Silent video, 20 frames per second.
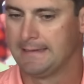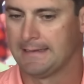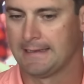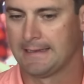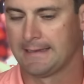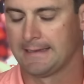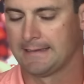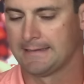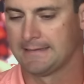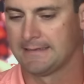
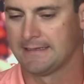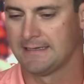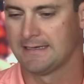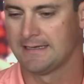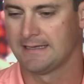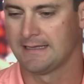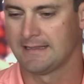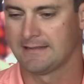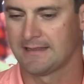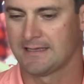And
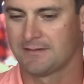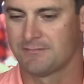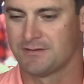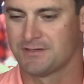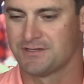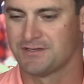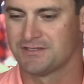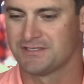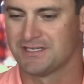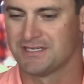uh, I think
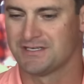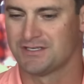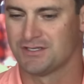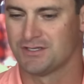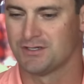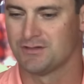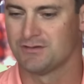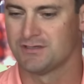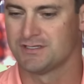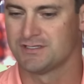what you see too
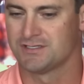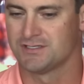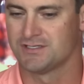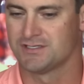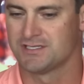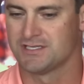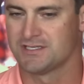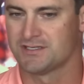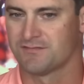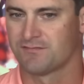is you
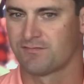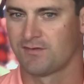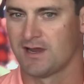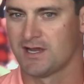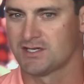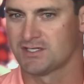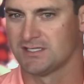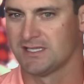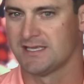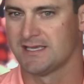see some
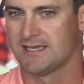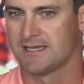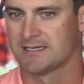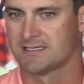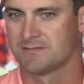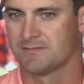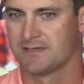fresh legs.